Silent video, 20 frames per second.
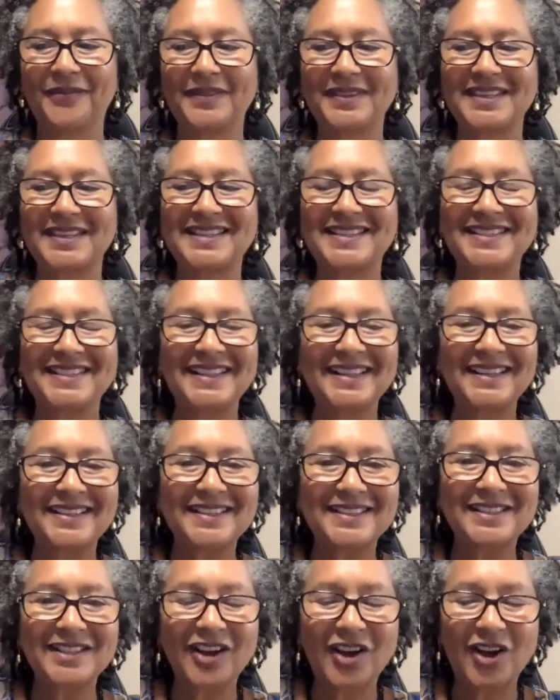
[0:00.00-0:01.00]
Sing a
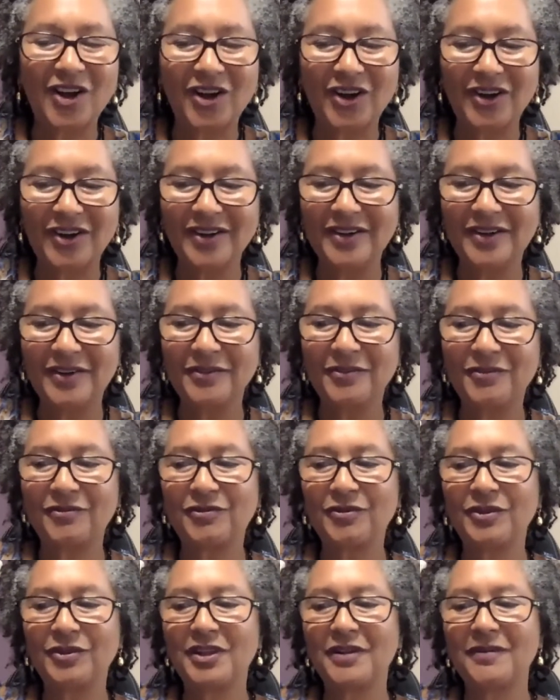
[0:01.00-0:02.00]
song
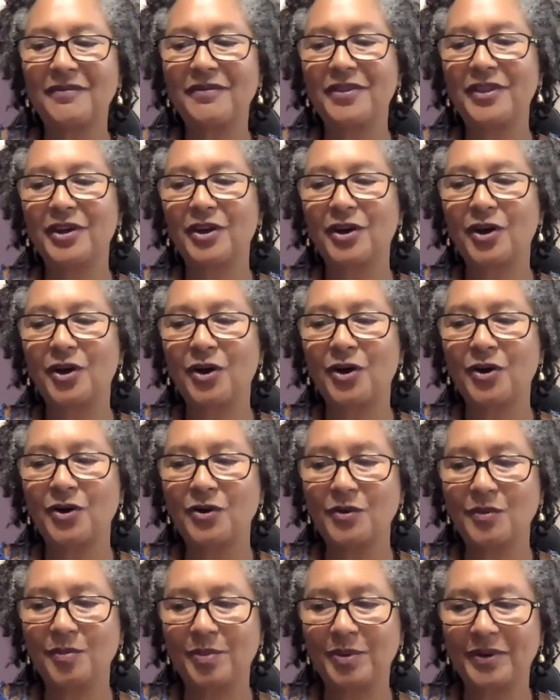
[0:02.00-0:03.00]
full of the
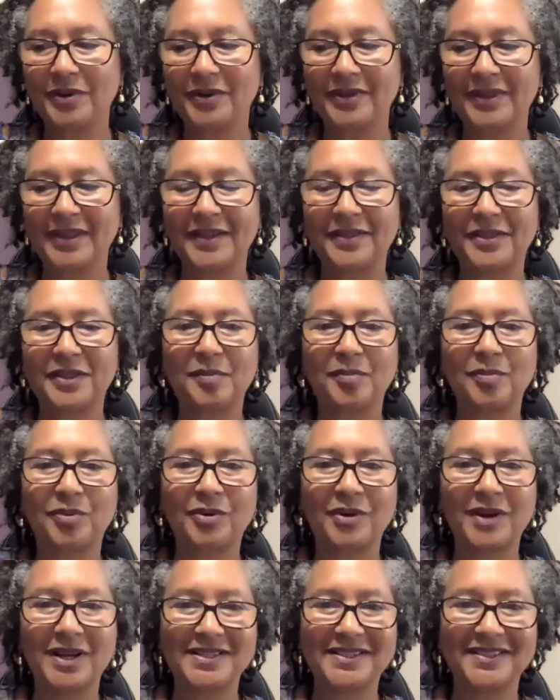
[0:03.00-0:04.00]
hope that the
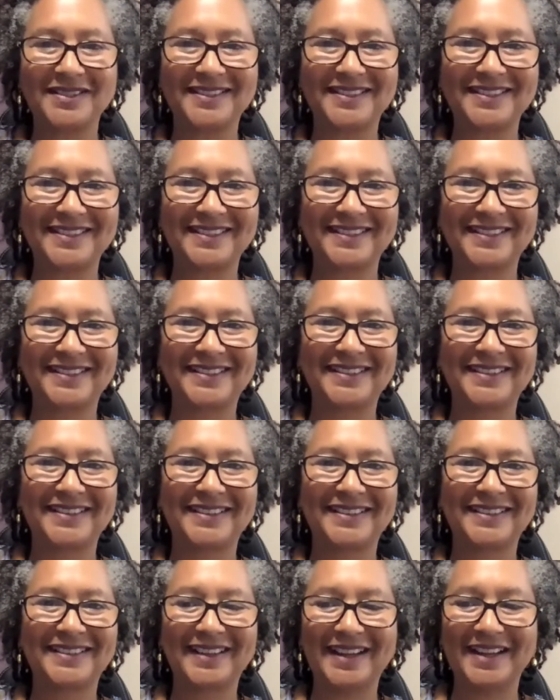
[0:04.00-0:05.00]
present
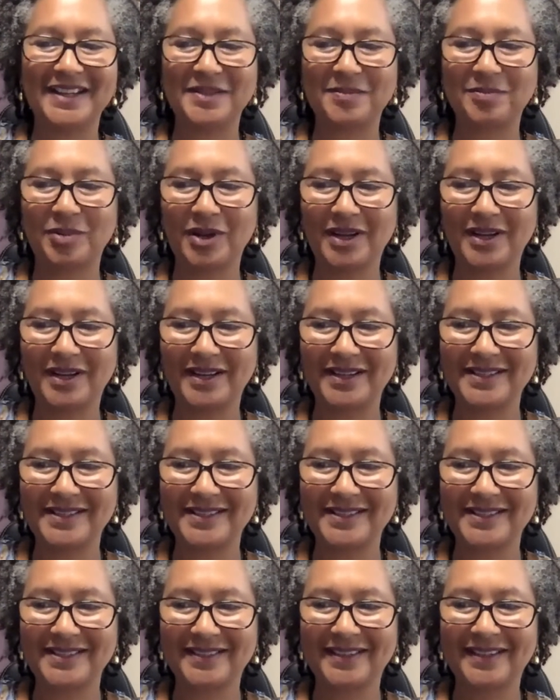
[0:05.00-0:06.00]
has brought us.
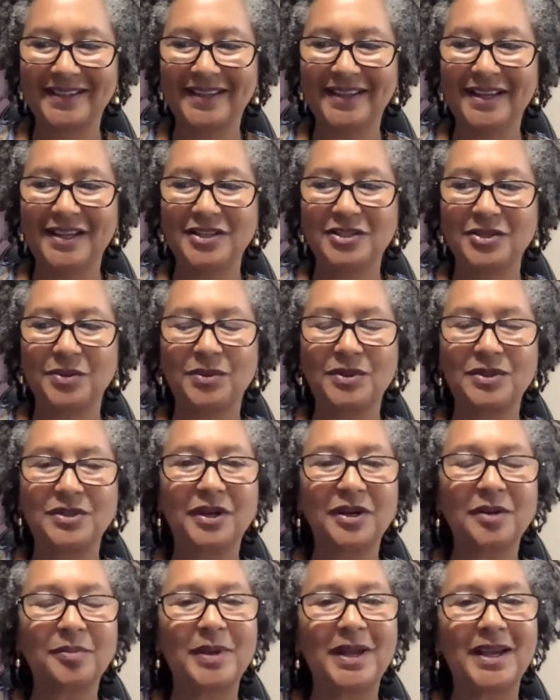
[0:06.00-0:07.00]
So the
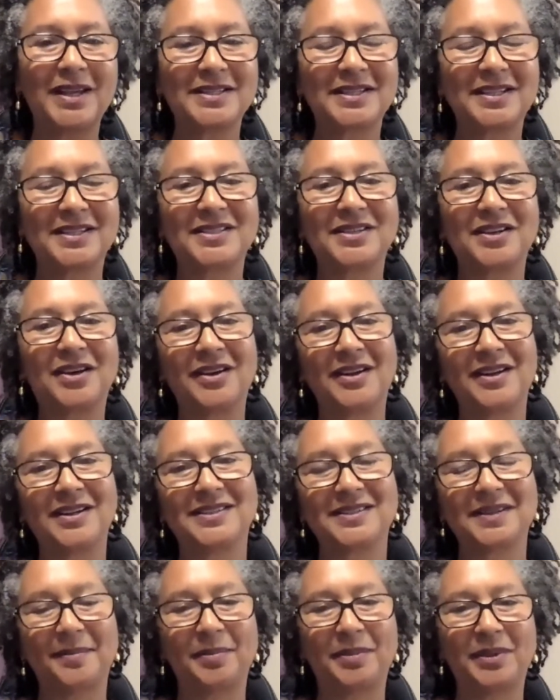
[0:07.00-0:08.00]
dark past has taught us
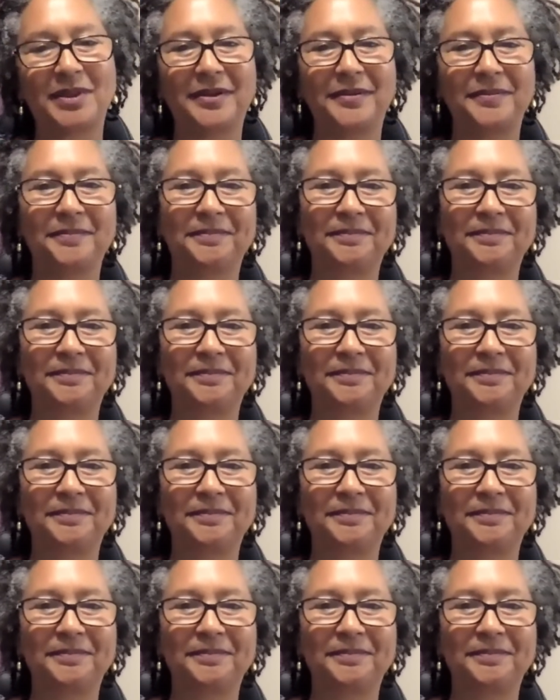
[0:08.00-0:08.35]
something,